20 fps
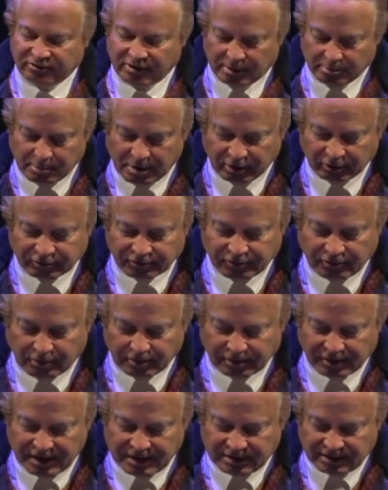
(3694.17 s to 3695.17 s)
on March
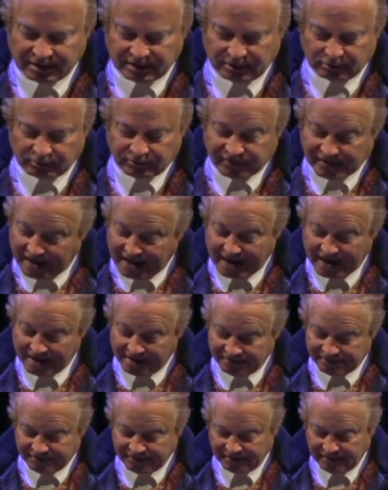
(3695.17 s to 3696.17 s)
4th,
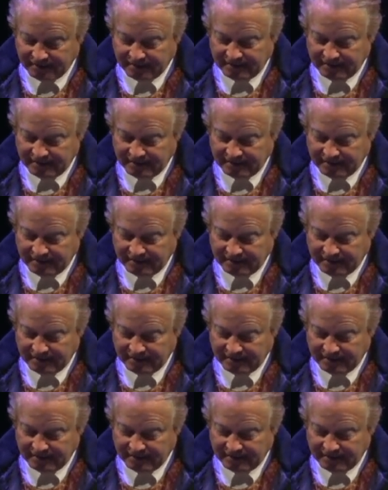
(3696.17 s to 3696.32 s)
1805,